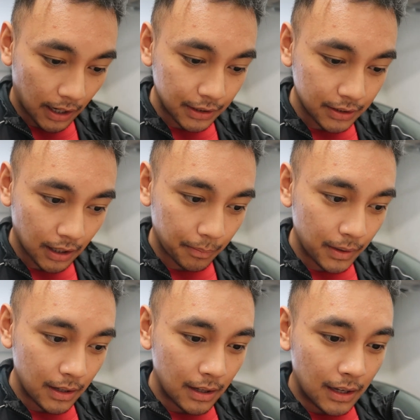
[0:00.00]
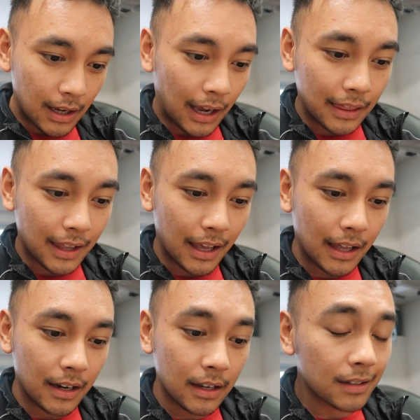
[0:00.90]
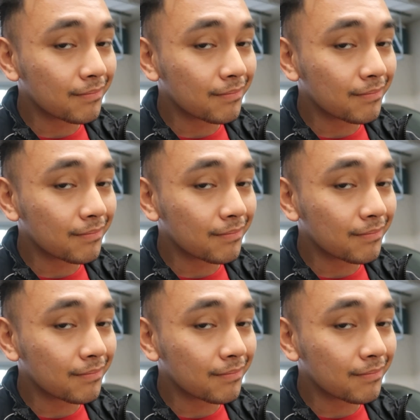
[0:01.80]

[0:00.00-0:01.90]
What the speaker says: the tire shop and then